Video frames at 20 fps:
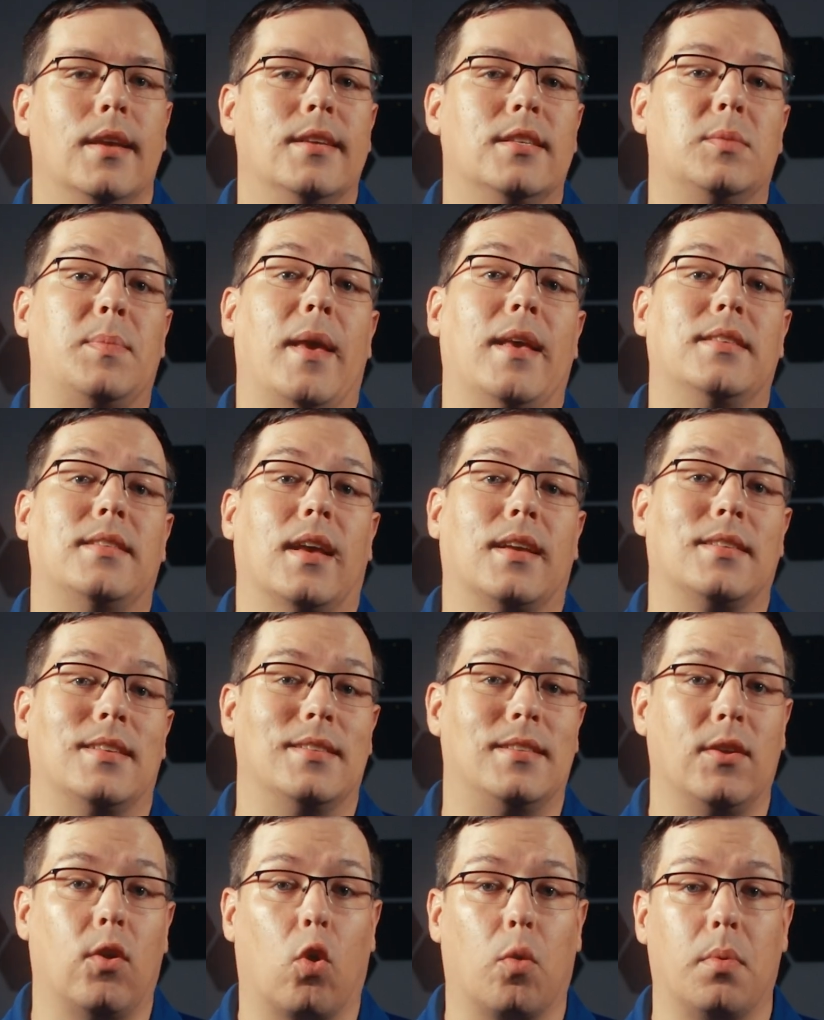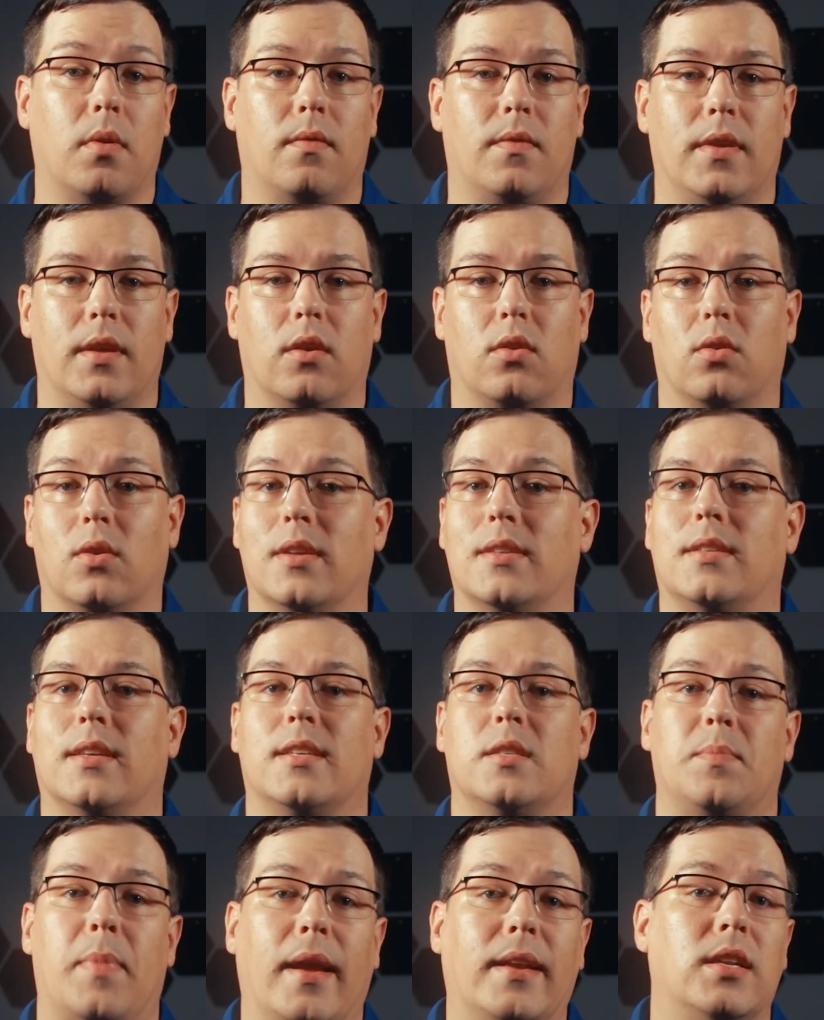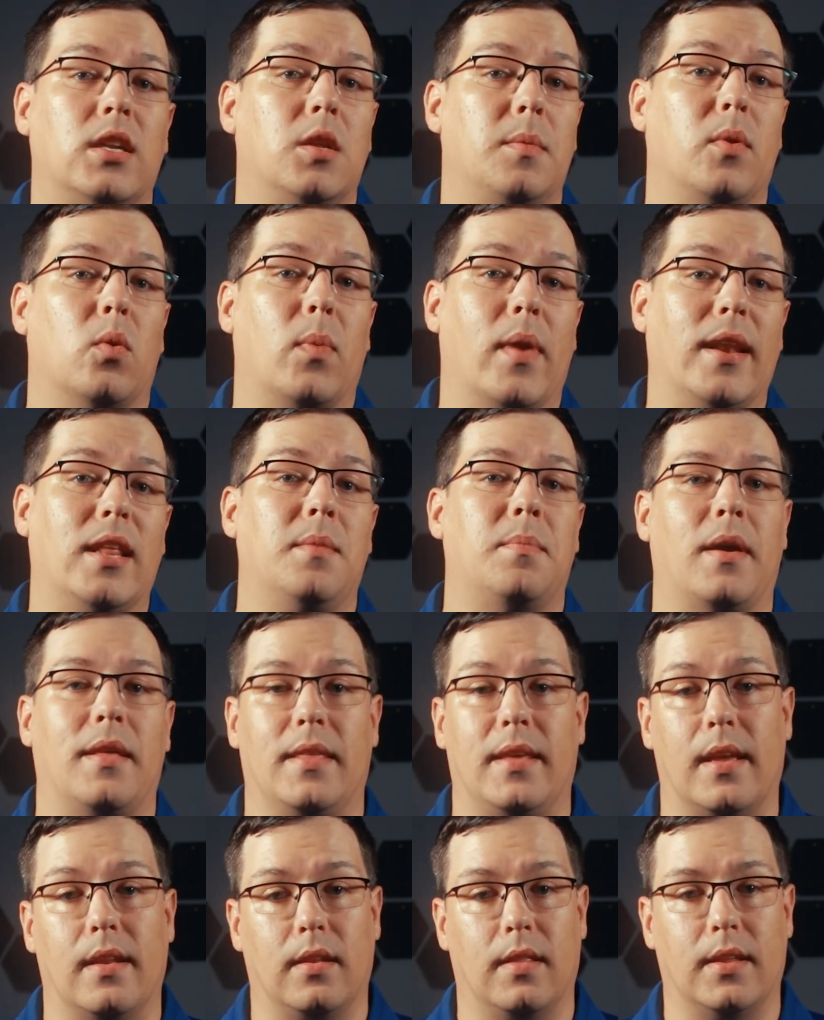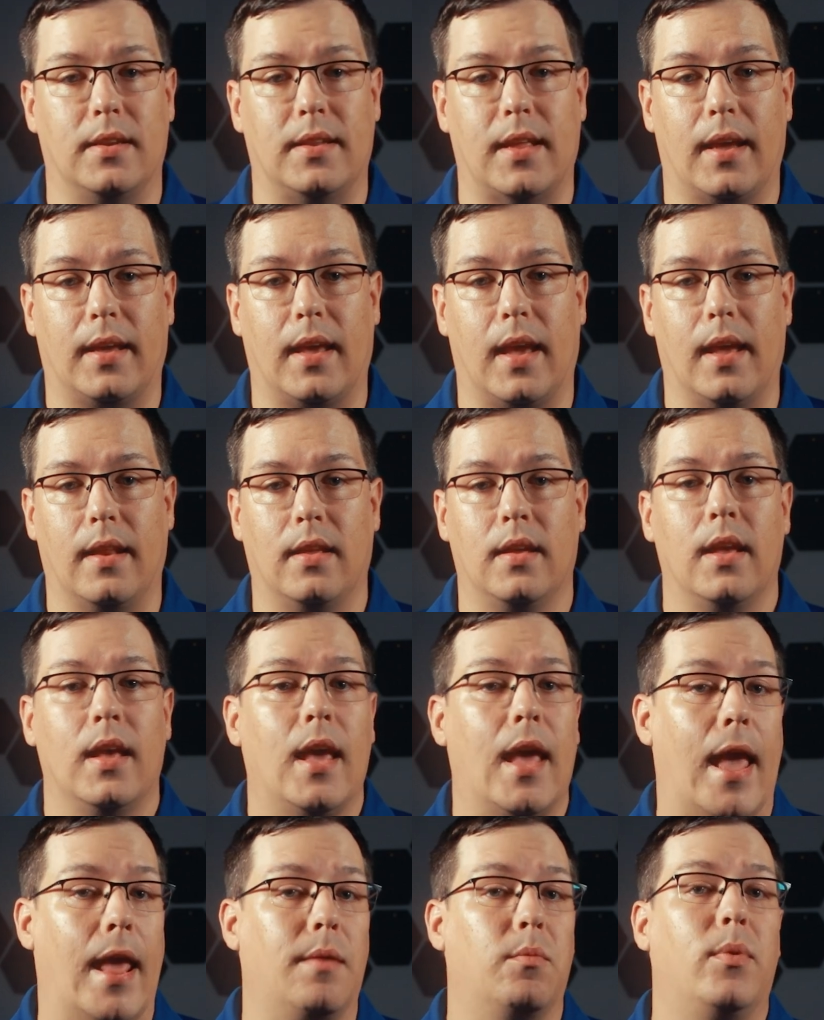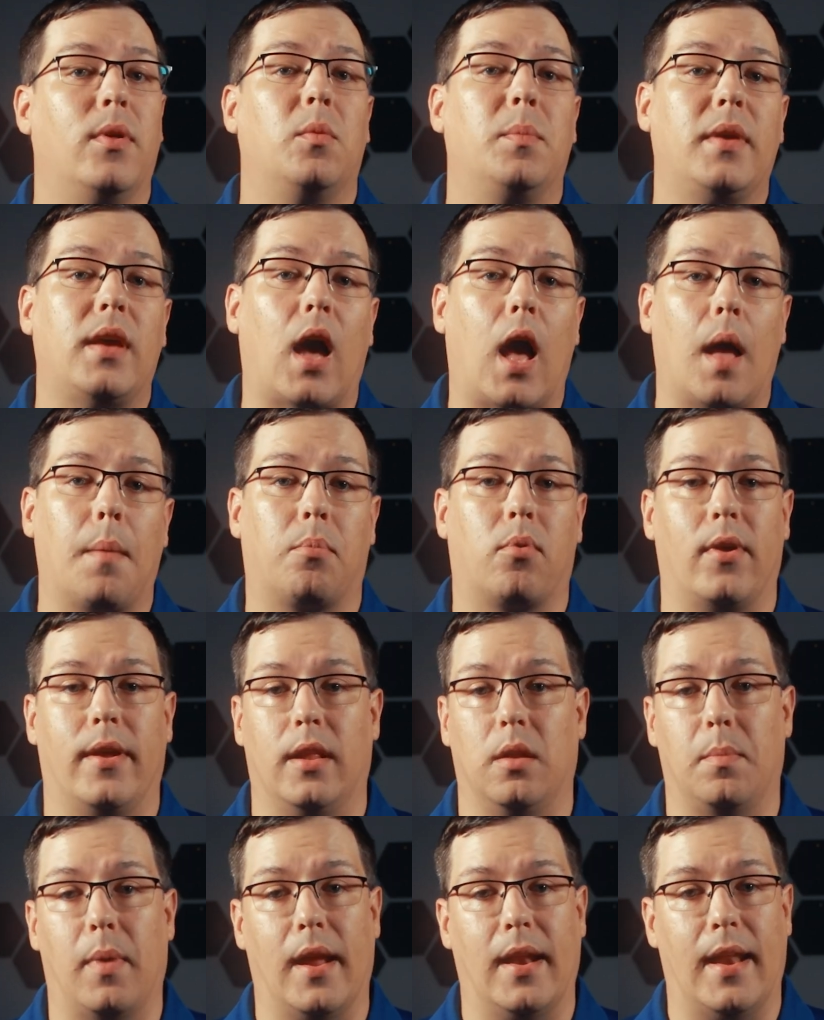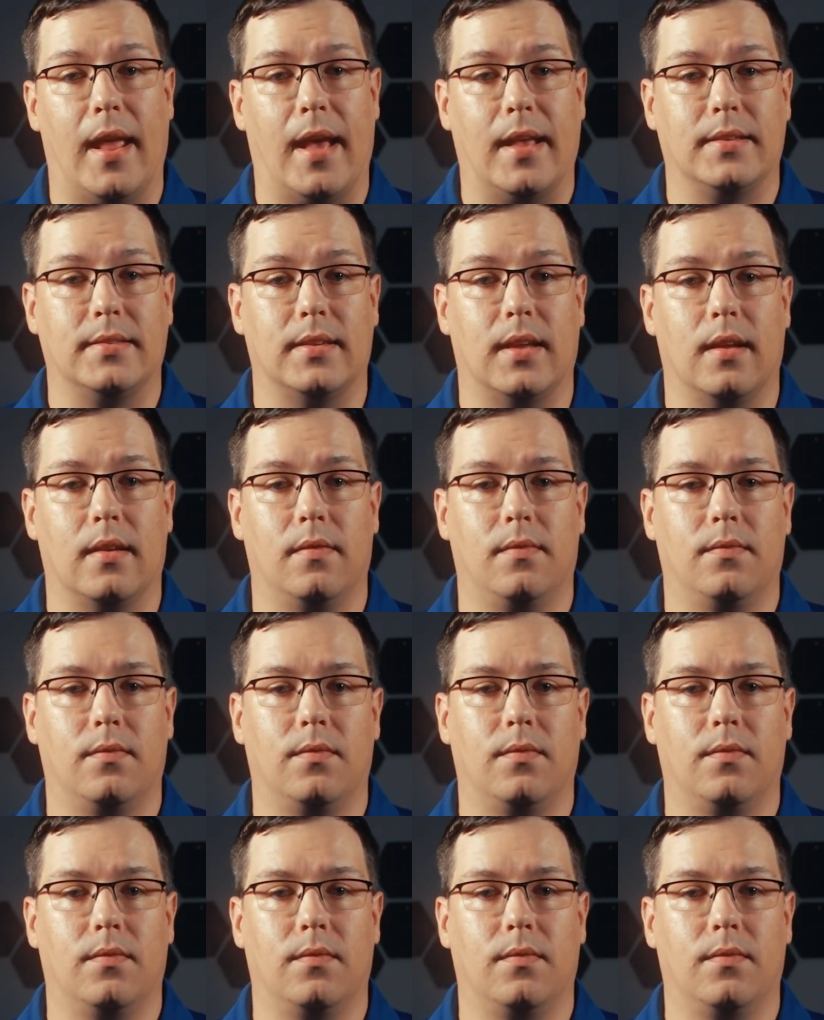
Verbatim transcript: SpaceX's deorbit vehicle is expected to be ready by the end of the decade and will be operated by NASA.